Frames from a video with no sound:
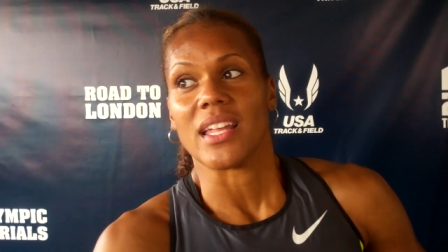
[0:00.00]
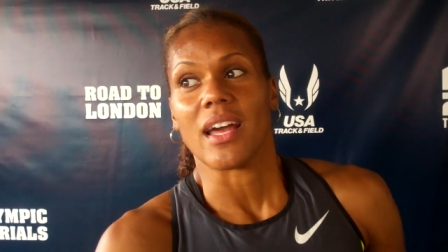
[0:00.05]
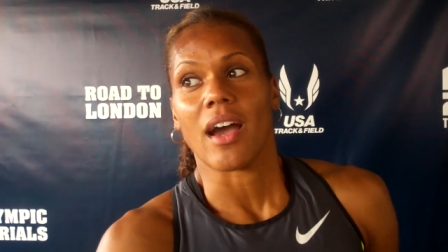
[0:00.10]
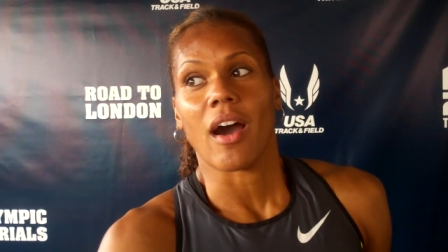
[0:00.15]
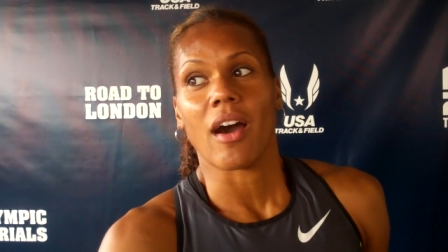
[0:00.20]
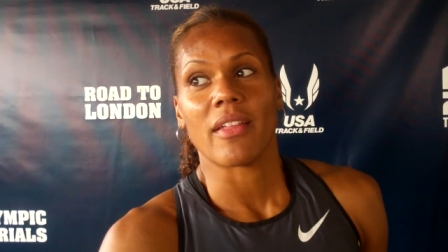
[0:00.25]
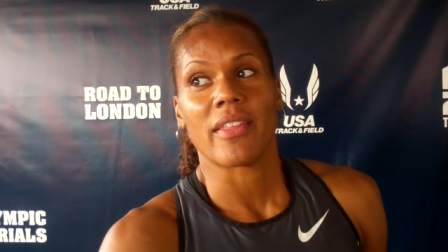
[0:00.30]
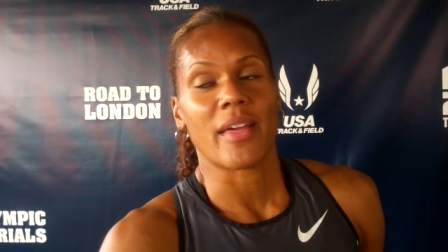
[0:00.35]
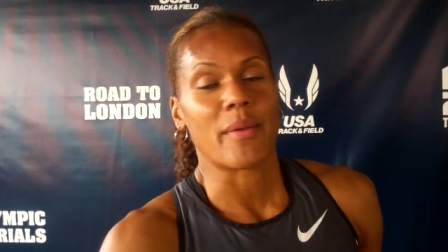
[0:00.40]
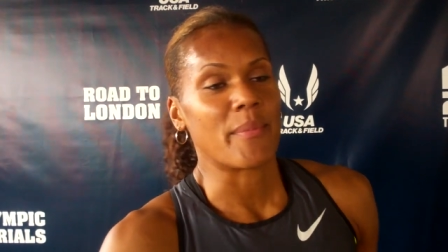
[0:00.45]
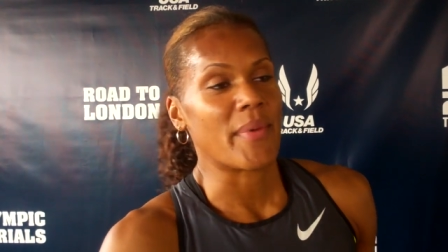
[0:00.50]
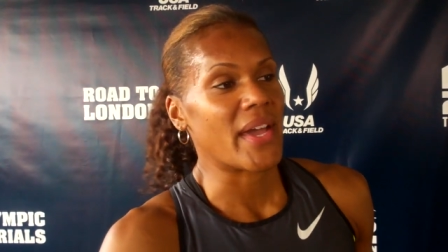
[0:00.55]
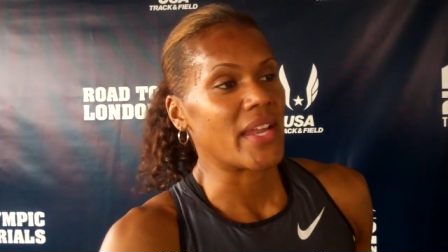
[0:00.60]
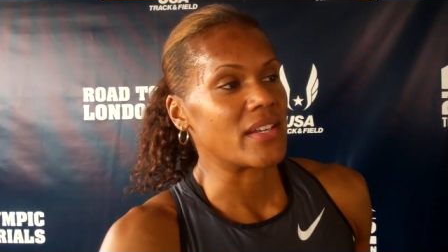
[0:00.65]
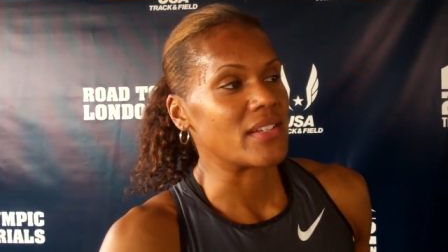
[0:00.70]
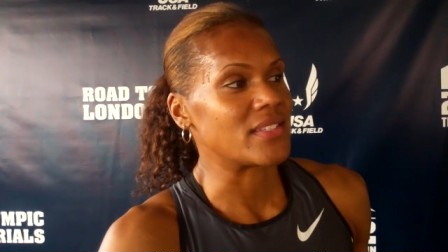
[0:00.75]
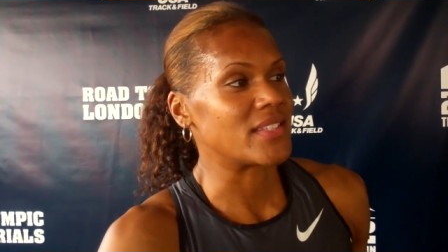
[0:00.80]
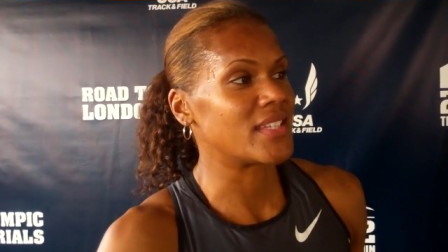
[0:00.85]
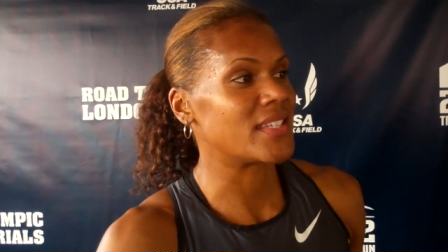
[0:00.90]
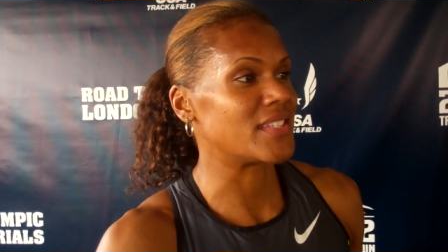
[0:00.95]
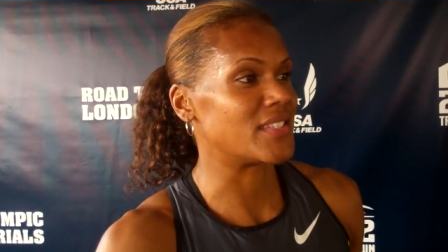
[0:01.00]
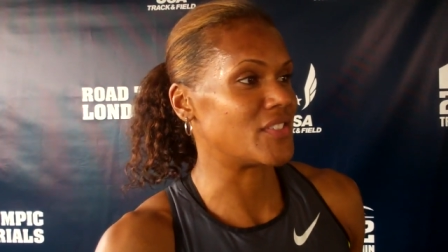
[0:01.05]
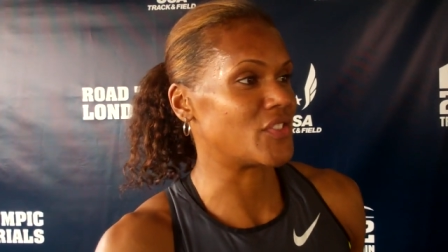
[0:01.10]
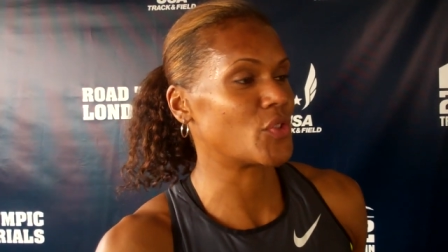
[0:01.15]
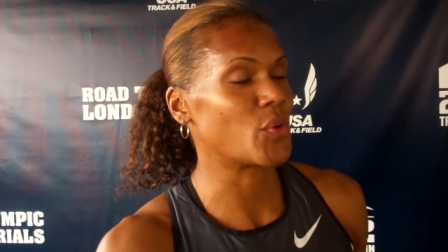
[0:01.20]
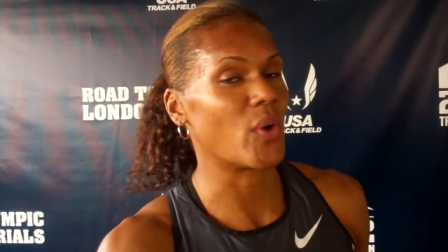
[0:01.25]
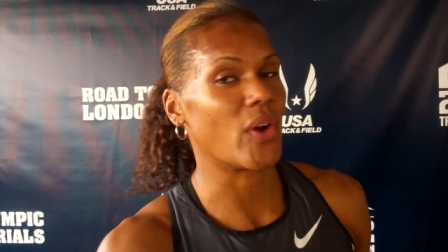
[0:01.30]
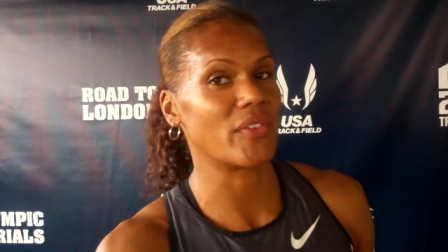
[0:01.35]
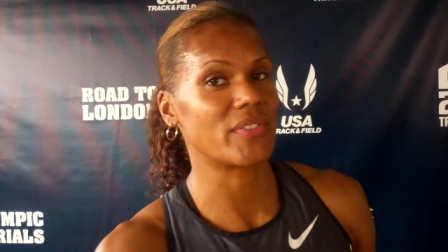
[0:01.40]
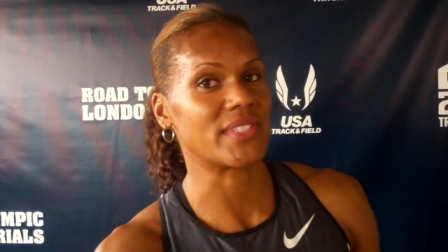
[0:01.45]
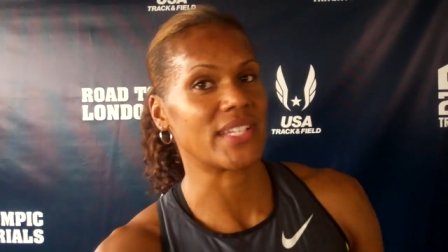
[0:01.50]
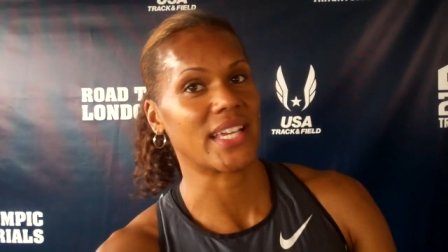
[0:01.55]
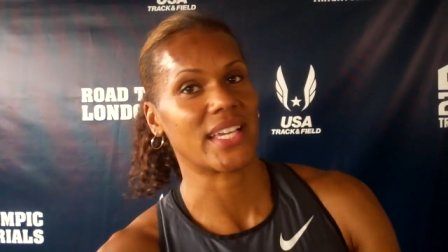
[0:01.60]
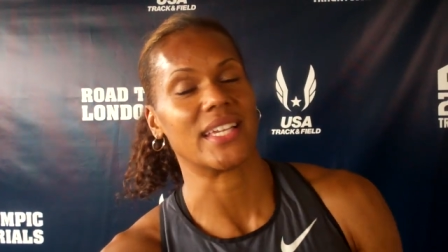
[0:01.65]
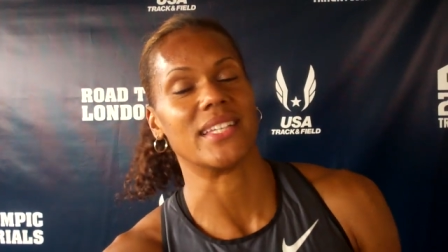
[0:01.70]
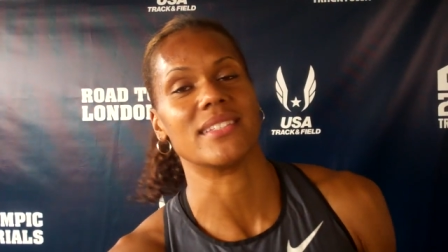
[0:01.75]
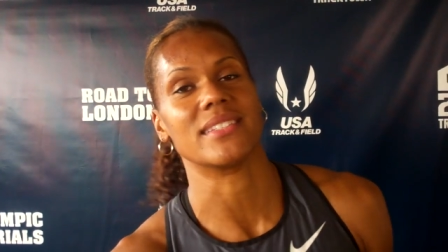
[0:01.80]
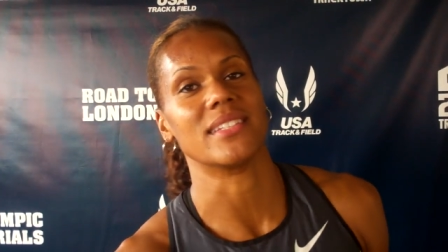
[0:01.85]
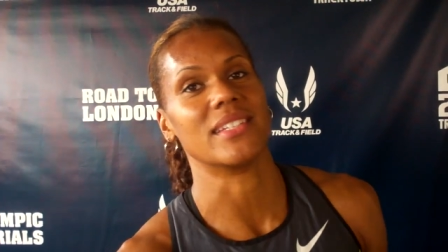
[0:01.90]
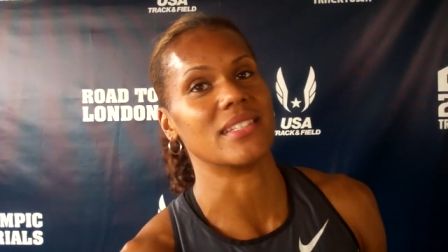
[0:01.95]
all that matters is 12
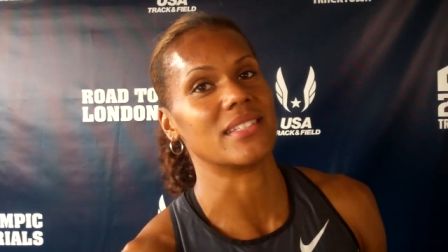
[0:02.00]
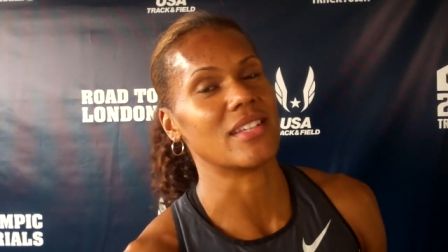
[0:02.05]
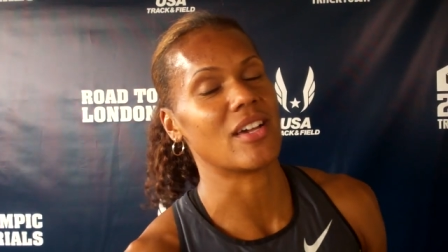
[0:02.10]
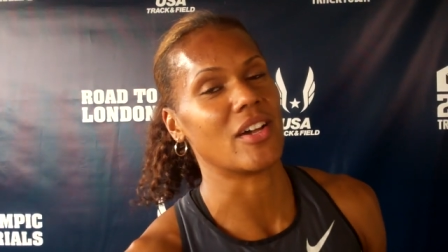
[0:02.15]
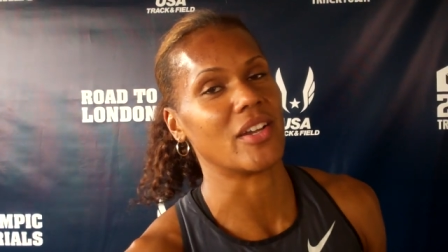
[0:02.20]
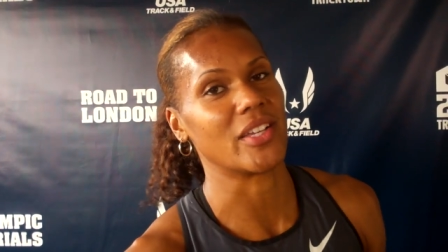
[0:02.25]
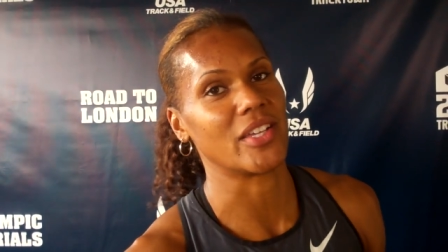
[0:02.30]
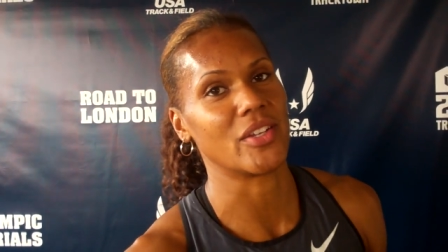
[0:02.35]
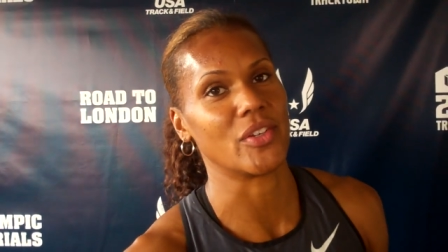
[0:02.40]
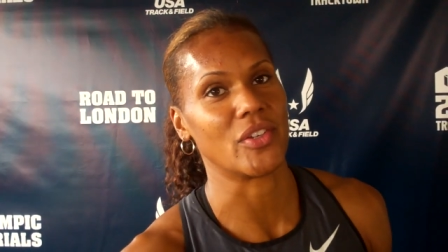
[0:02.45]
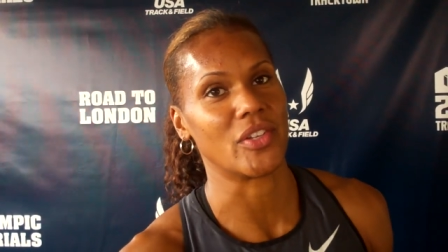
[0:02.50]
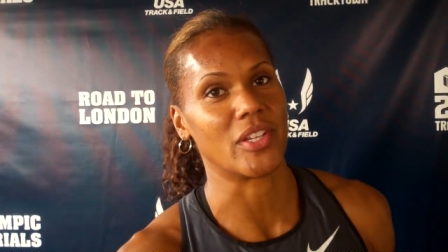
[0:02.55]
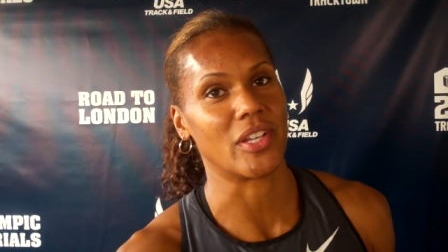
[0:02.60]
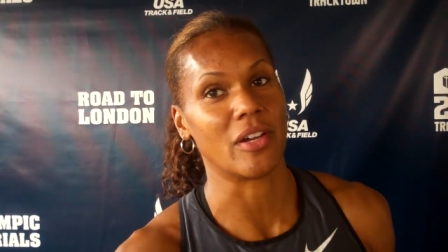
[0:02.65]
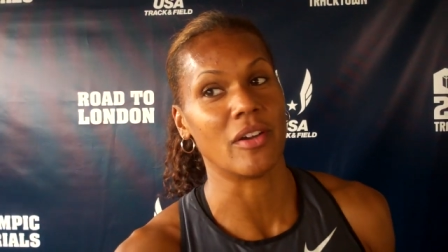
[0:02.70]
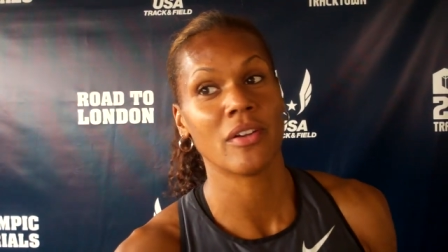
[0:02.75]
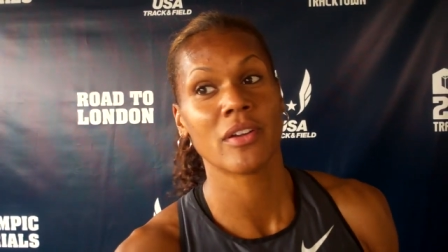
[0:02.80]
seconds, and it's all you, you know.